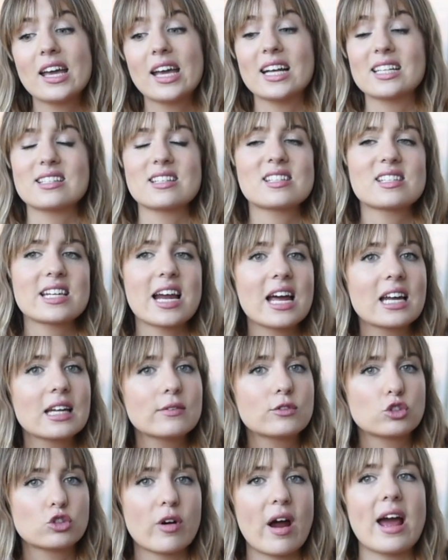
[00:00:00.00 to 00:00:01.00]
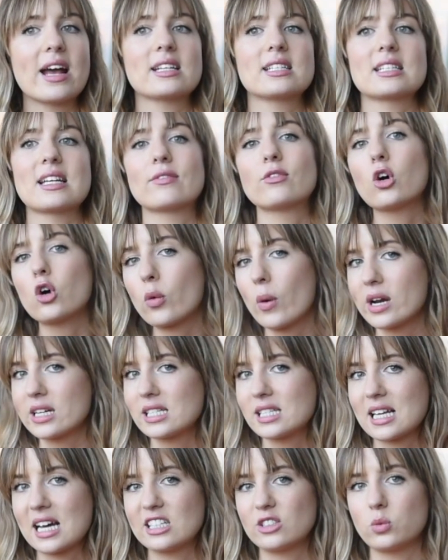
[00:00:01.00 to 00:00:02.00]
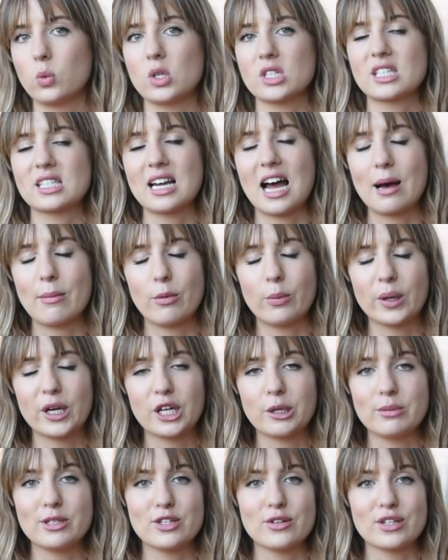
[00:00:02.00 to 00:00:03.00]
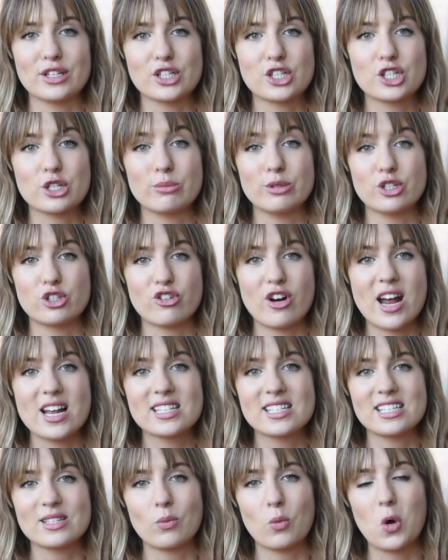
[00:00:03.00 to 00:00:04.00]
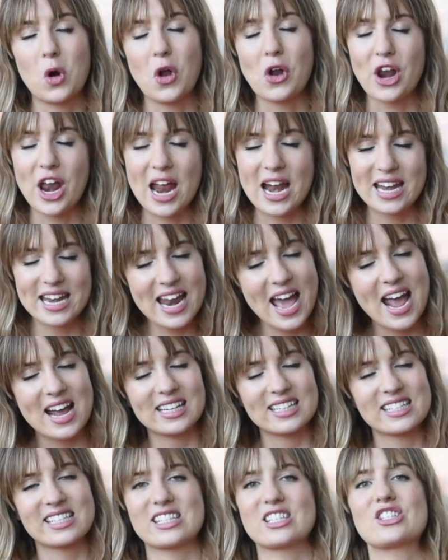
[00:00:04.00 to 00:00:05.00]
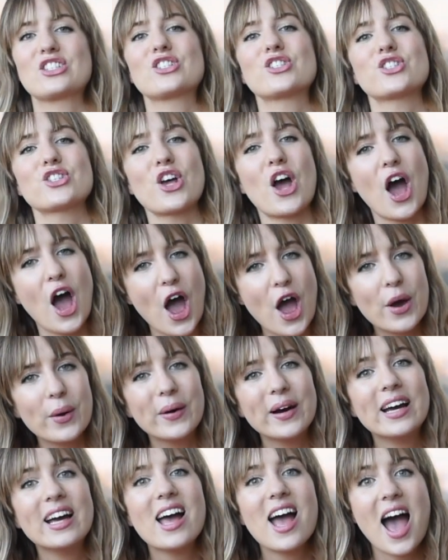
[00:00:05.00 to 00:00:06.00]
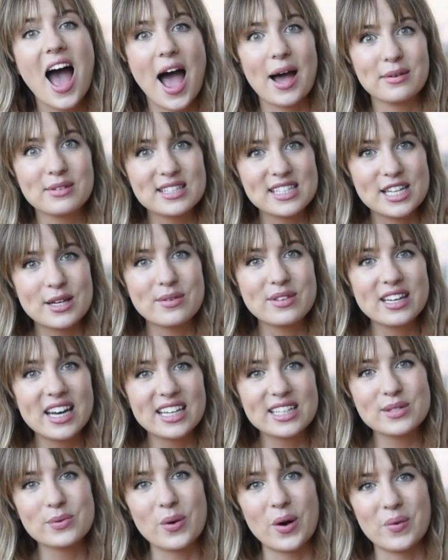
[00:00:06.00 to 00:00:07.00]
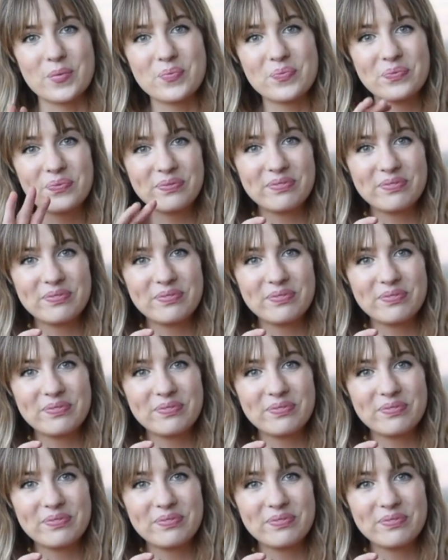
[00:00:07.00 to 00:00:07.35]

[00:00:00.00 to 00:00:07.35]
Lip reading: is a style of dress. I've not quite decided what style, but we're going to be doing a summer dress one next. So I'll see you in the next one.